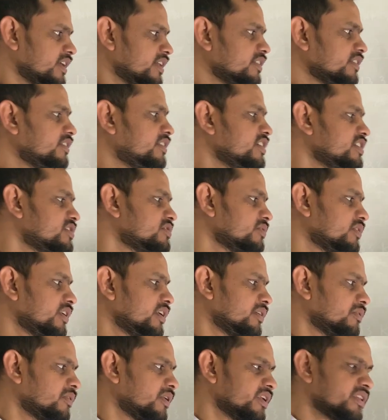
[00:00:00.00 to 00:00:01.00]
This
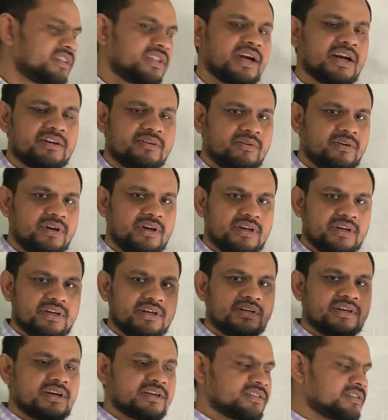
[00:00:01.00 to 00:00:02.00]
way or that way,
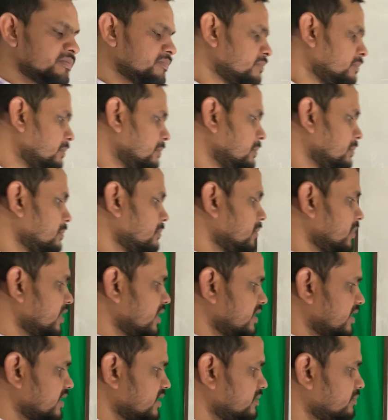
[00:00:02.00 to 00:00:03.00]

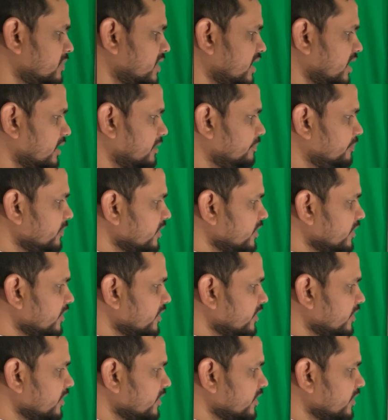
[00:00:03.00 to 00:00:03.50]
that doesn't matter.